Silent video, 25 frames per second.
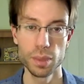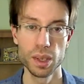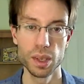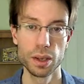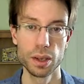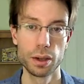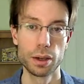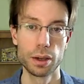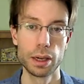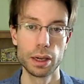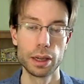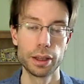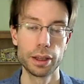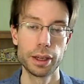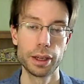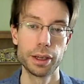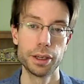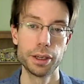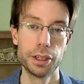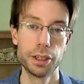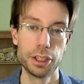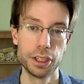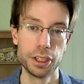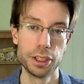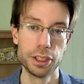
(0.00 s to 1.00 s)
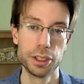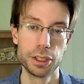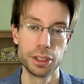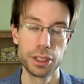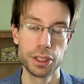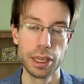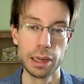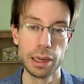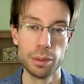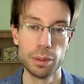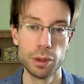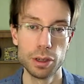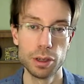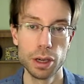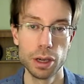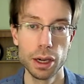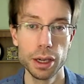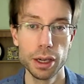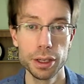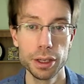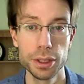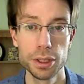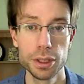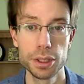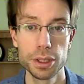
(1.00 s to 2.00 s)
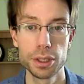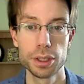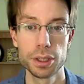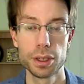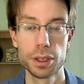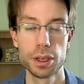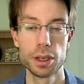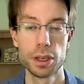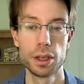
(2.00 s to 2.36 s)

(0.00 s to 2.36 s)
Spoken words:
Allow that energy to stabilize.